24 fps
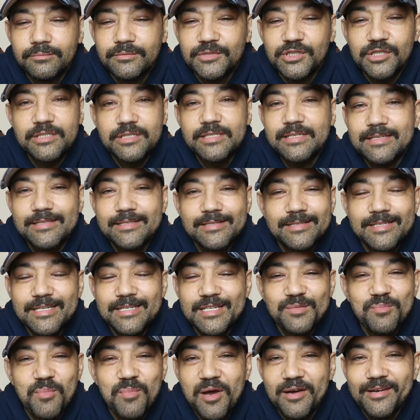just
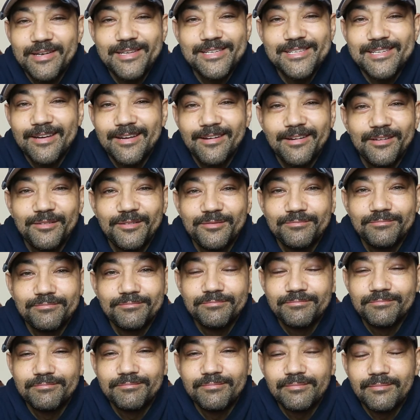despised her.
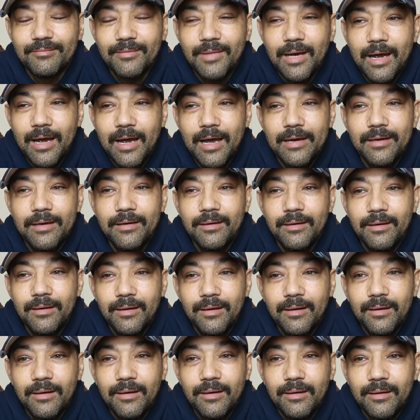And
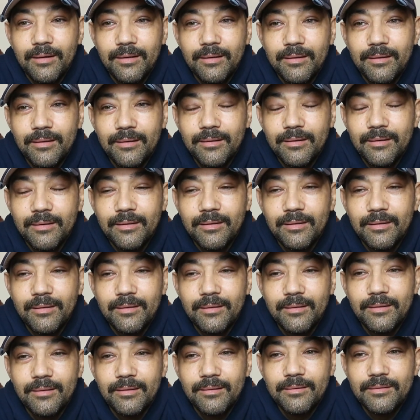
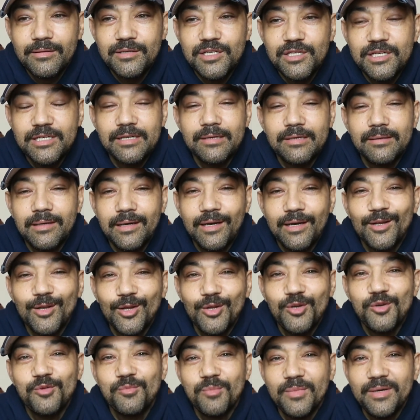she didn't
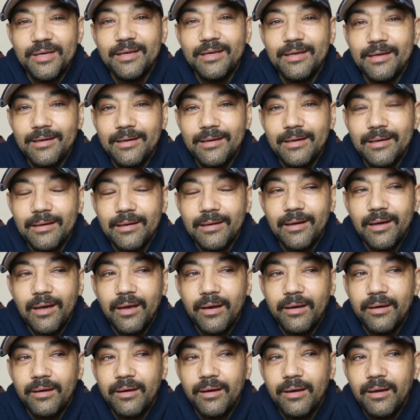include me.
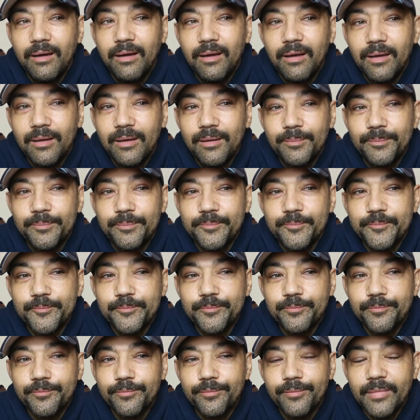And
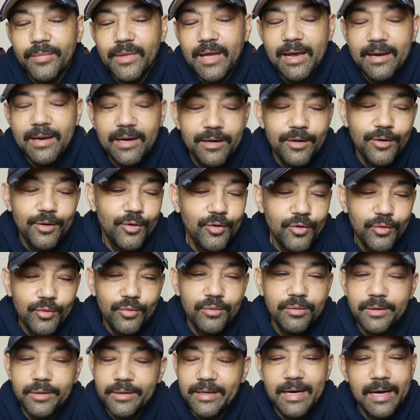and I
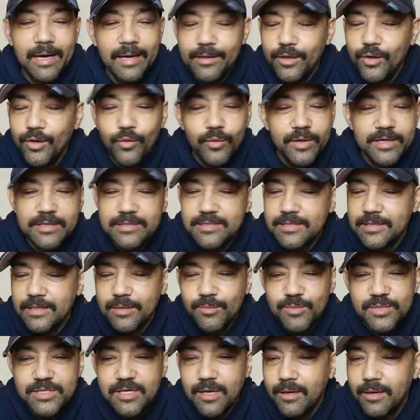know I know it
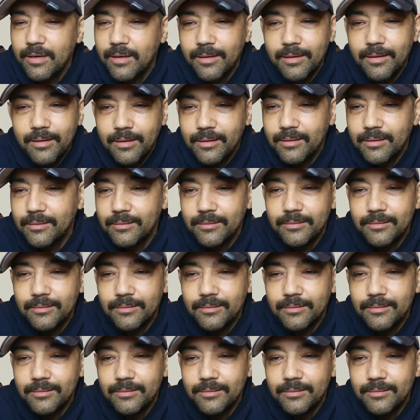seems like